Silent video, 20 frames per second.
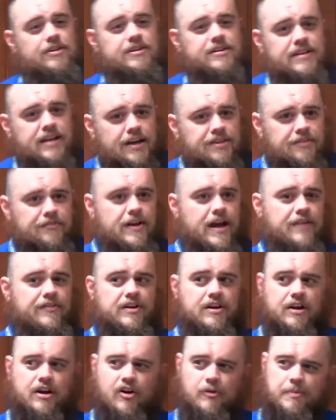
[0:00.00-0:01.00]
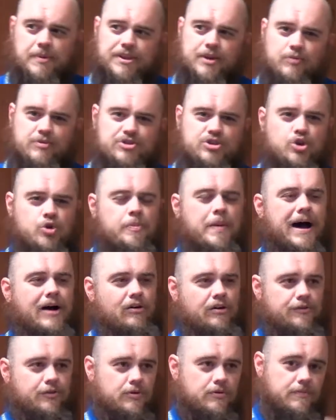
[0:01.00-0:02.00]
to death of having a government that was too
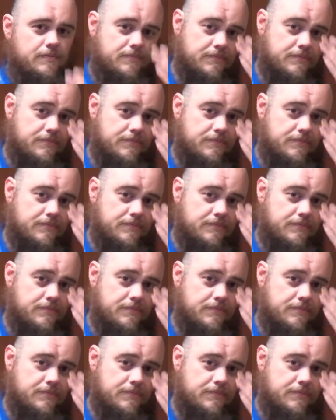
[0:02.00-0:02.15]
powerful.